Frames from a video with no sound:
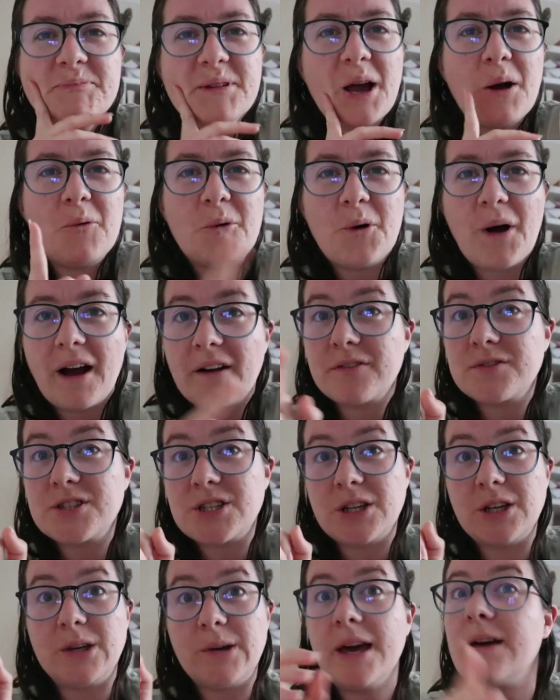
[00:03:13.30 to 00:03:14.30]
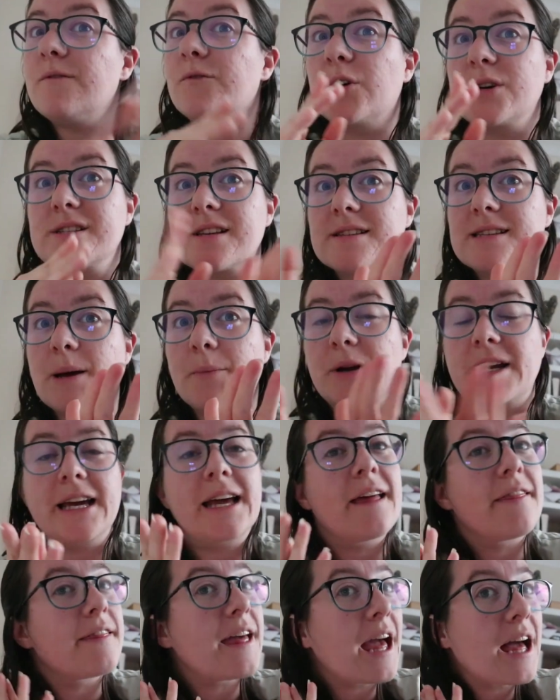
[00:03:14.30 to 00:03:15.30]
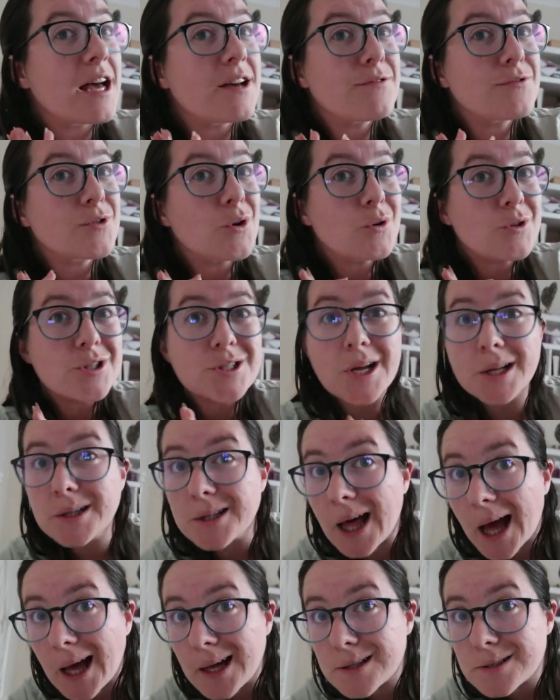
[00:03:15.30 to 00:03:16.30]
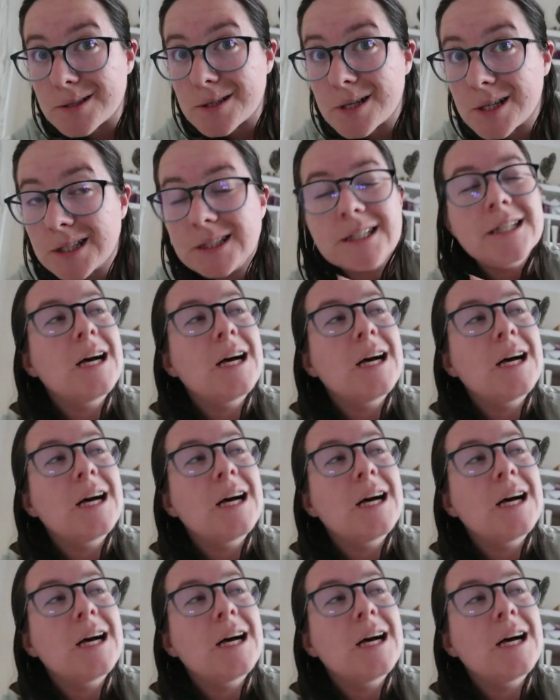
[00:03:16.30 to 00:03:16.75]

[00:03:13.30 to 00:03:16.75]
will have to invoice us separately. They have not done that.